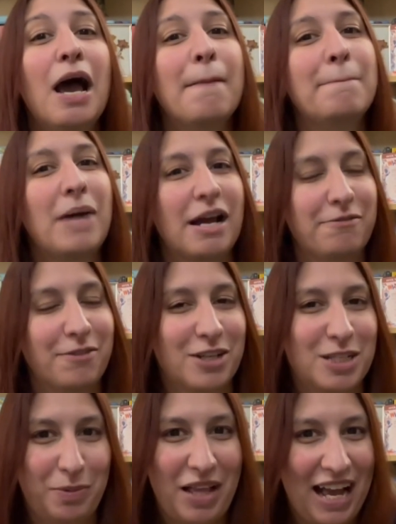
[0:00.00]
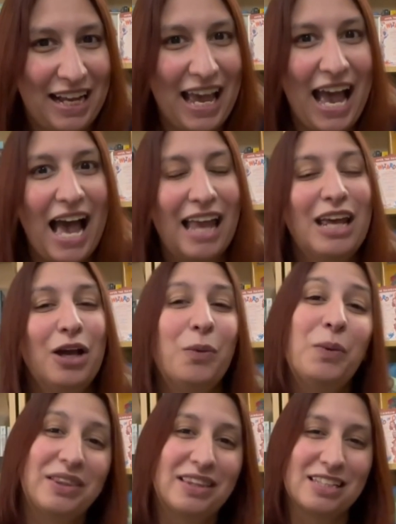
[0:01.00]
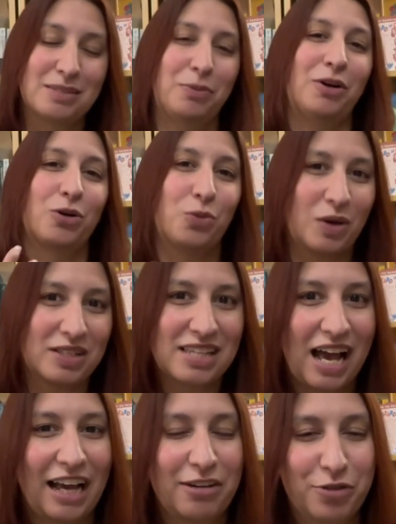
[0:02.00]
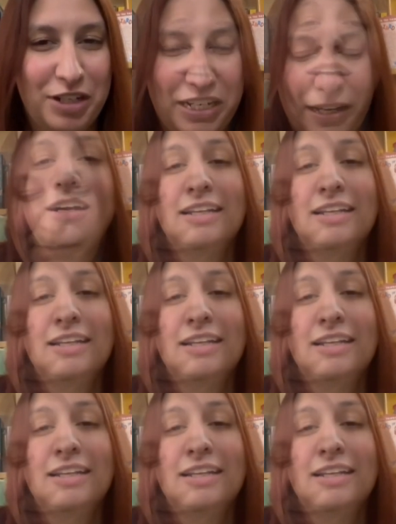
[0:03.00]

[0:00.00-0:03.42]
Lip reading: my first black cat with this book once I read it.